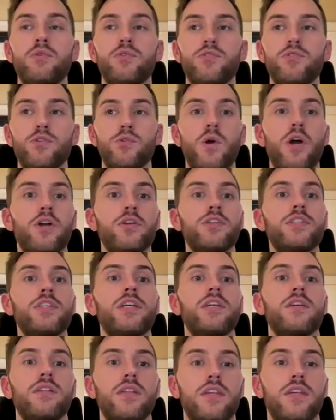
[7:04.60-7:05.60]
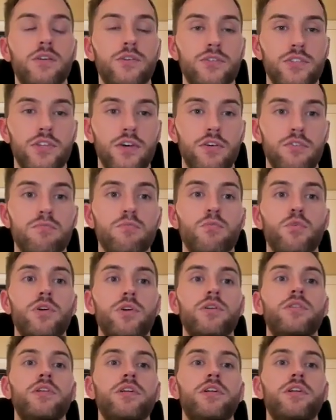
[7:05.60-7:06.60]
able to articulate yourself more
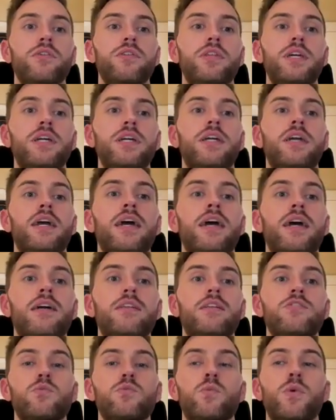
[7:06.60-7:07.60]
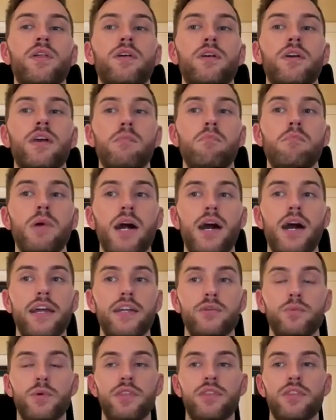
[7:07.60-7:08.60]
clearly, and
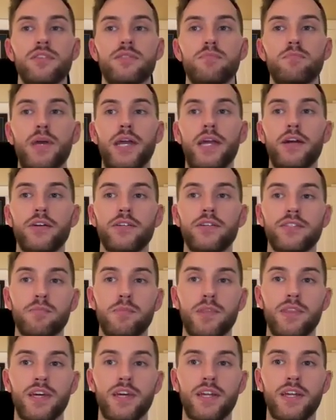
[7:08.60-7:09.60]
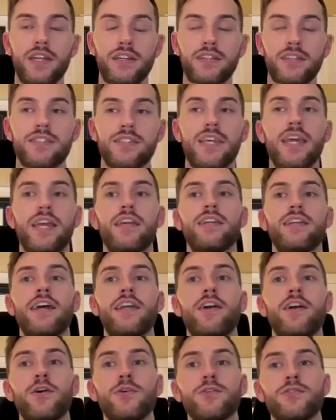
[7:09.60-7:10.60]
combined with this parasympathetic state
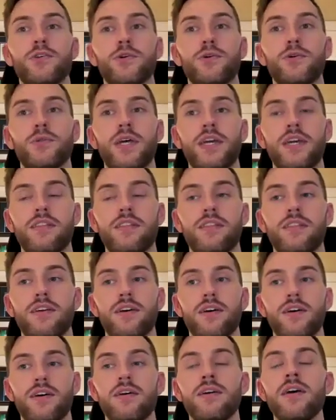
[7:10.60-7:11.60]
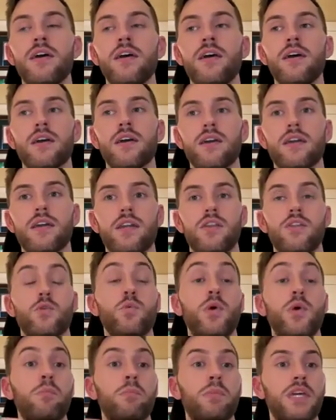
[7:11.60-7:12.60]
and also like the kind of the
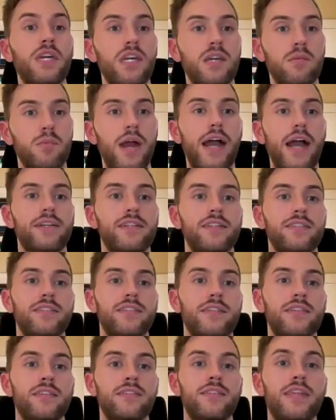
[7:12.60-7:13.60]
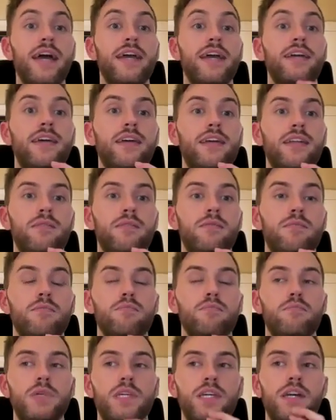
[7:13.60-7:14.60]
well-being practices that
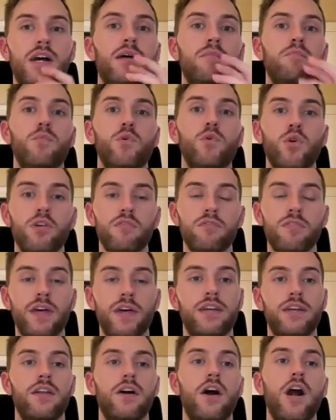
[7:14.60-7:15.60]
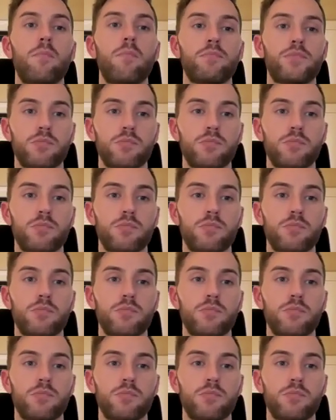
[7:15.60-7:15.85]
can become more of like uh,